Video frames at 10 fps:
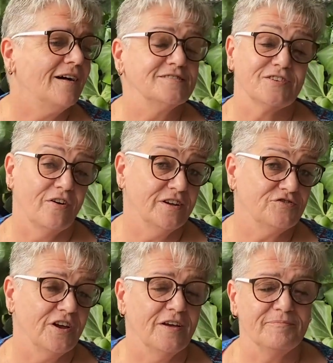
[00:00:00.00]
sorry,
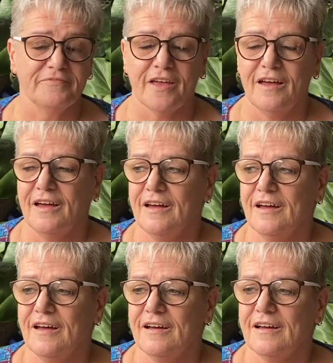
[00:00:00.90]
tram,
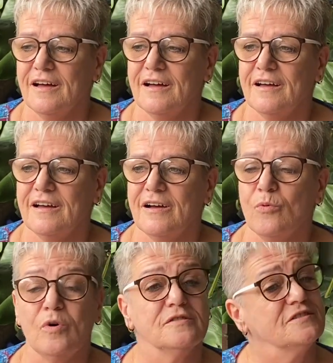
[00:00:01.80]

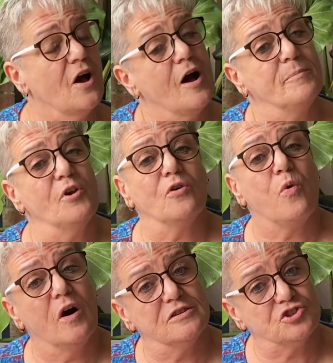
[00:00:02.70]
was I'm not
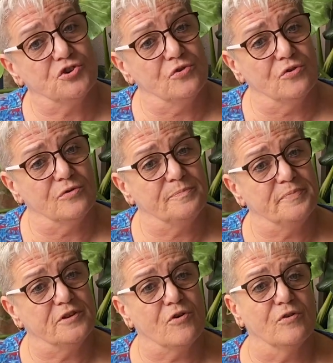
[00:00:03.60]
quite sure
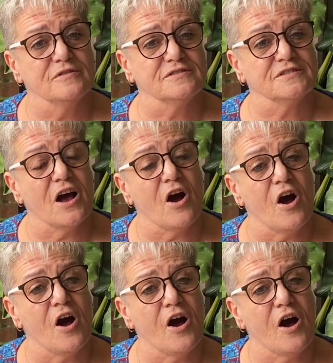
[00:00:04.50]
because
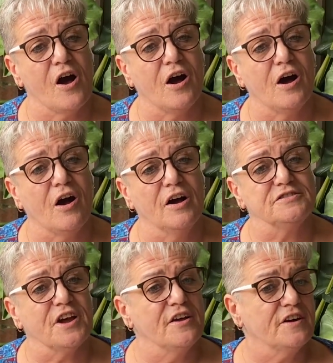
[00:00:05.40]
I
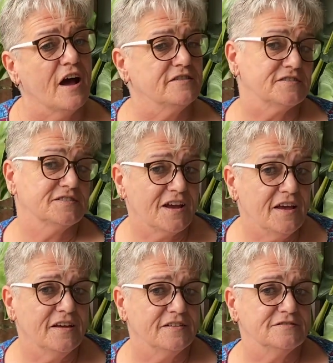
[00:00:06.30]
don't
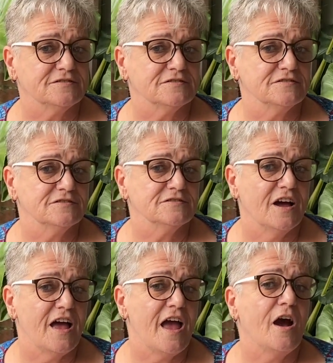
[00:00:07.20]
understand
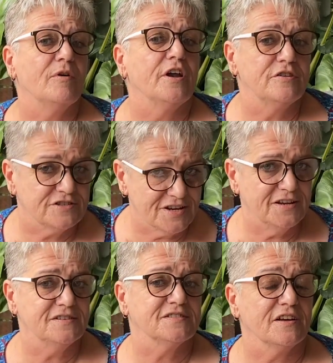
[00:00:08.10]
how an
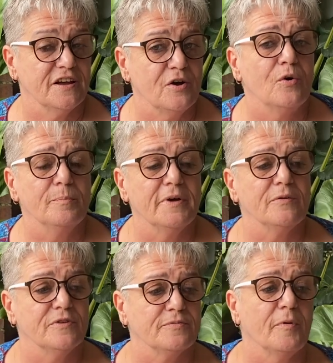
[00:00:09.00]
OT is going to help me
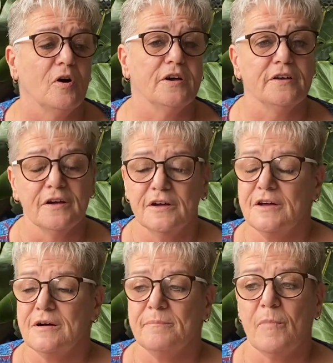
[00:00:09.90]
with my
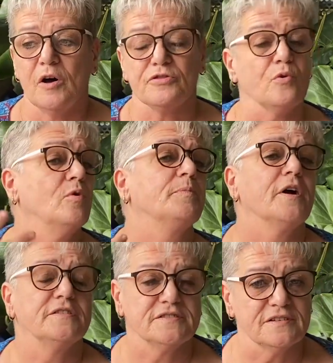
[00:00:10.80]
thought
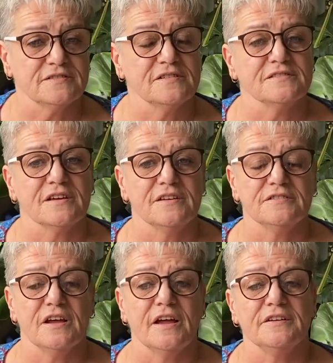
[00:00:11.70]
processes
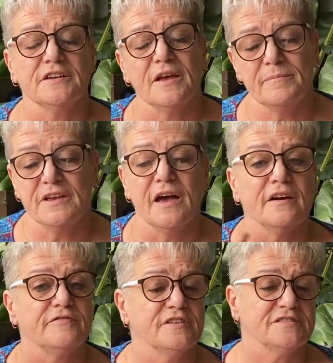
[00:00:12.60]
and get me
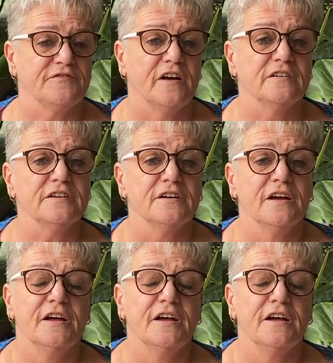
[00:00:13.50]
out of this funk.